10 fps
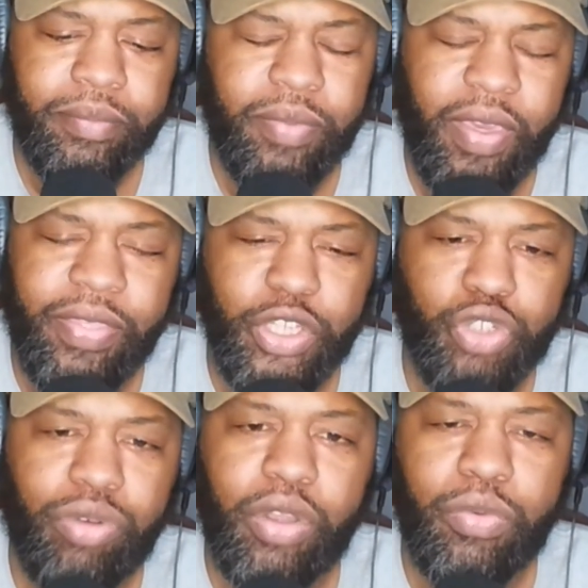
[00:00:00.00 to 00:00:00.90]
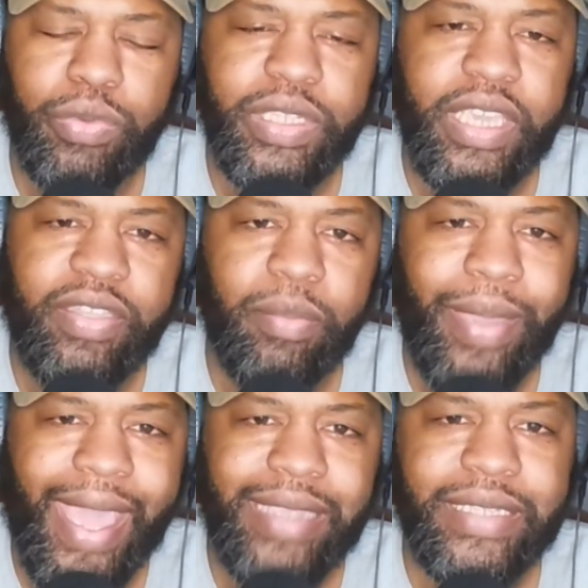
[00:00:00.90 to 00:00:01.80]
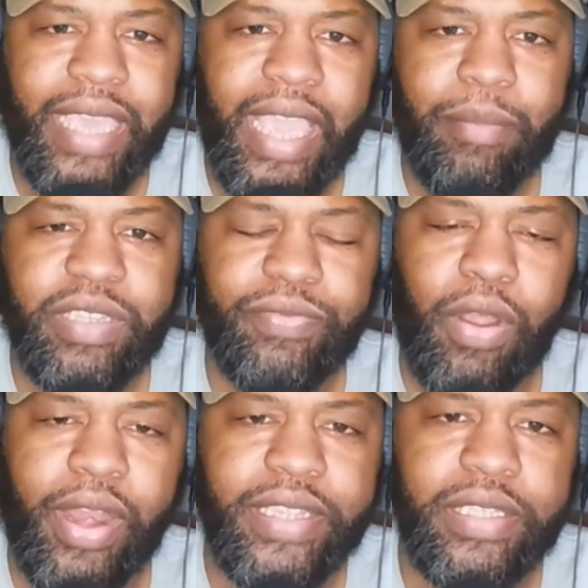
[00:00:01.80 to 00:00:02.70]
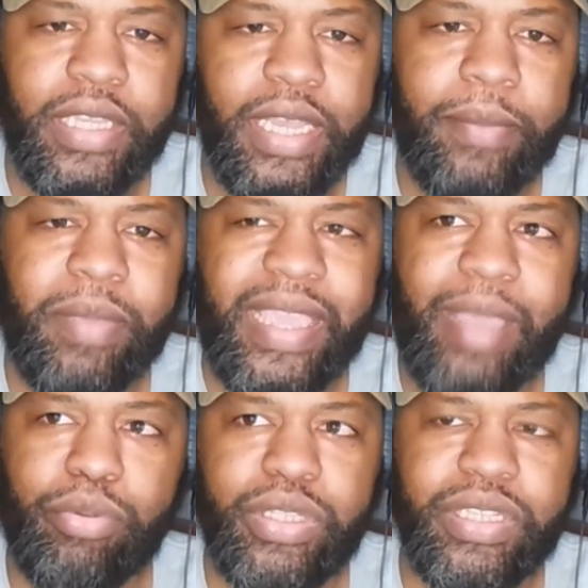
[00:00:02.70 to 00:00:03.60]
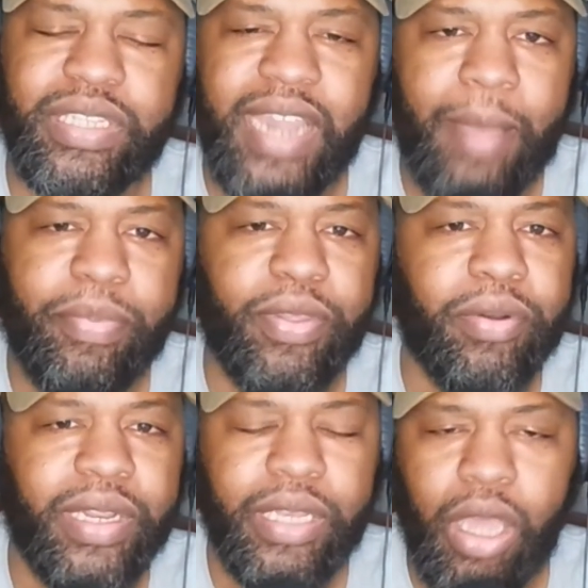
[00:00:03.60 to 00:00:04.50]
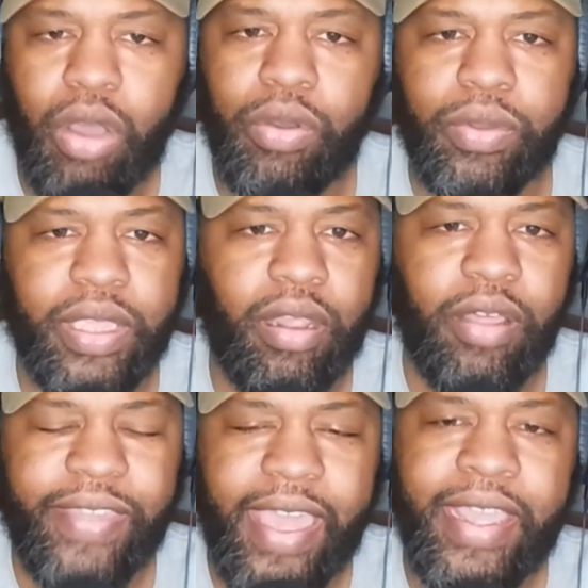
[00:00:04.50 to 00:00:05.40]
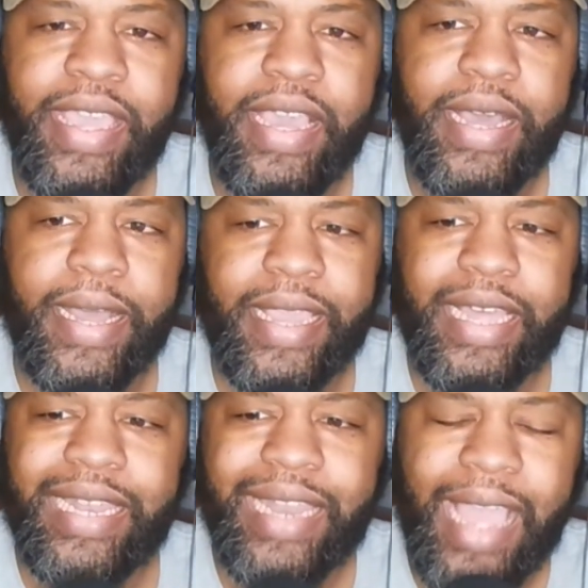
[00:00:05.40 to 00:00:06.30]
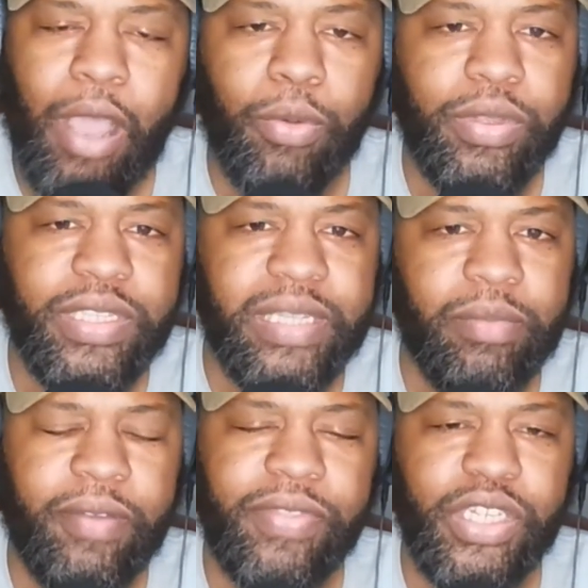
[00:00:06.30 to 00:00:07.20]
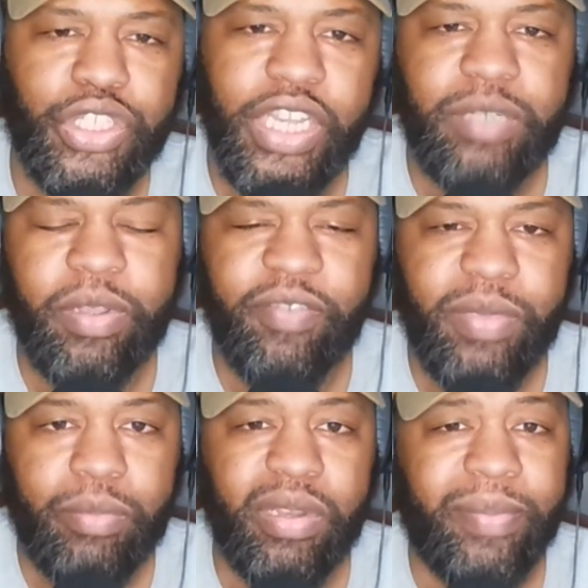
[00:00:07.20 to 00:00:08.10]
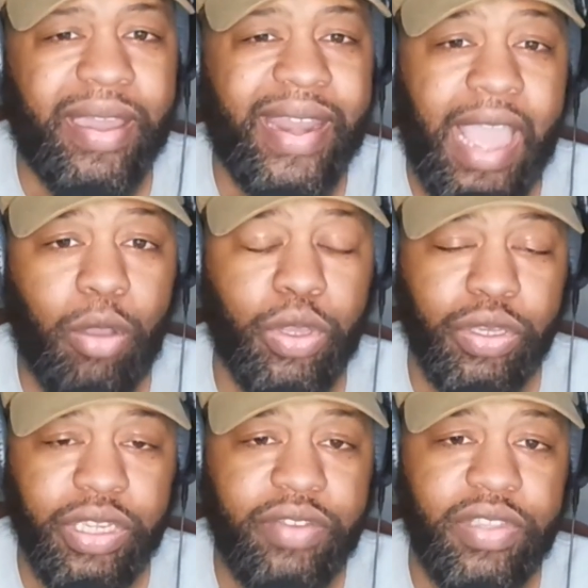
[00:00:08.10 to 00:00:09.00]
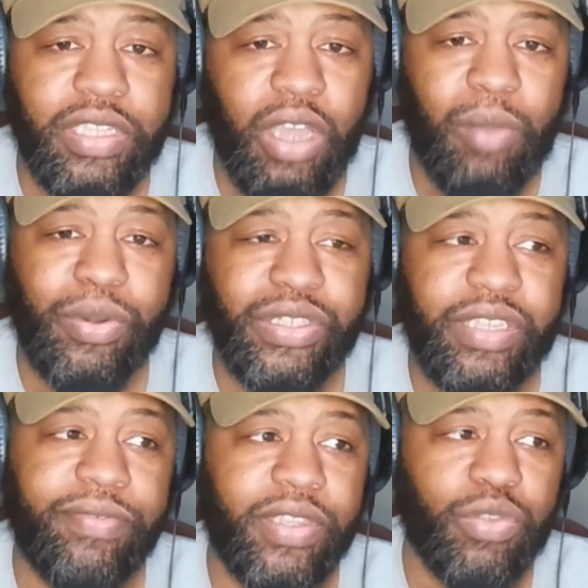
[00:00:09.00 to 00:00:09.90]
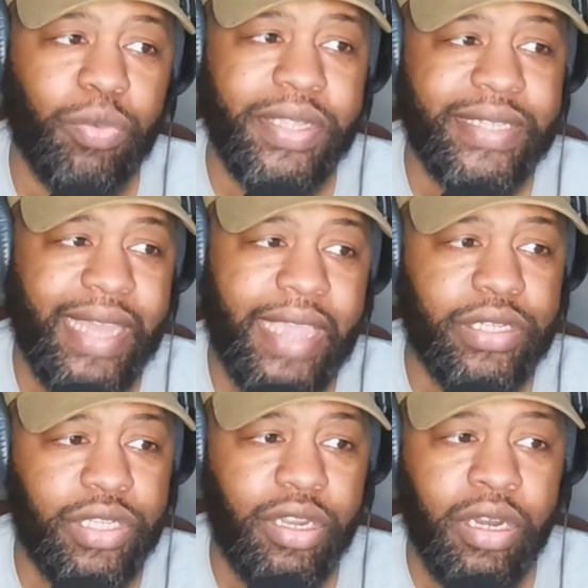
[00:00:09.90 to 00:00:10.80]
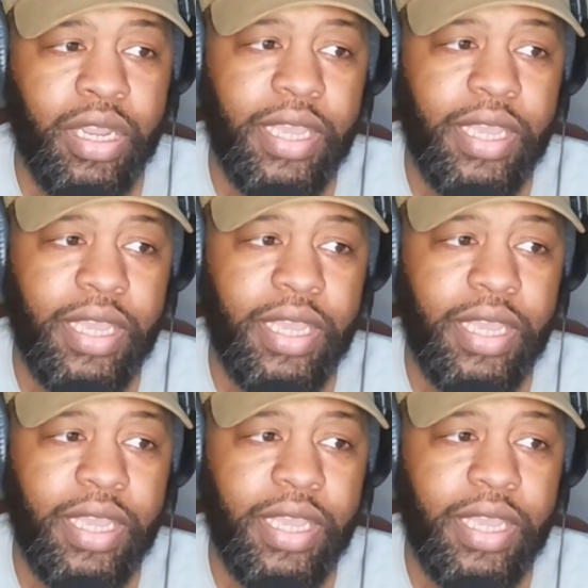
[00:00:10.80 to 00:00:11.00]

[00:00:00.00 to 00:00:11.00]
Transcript: the struggles in the pass game as far as being able to stop third and long and all that cloud some of the judgment of people about how good this Auburn defense was last year.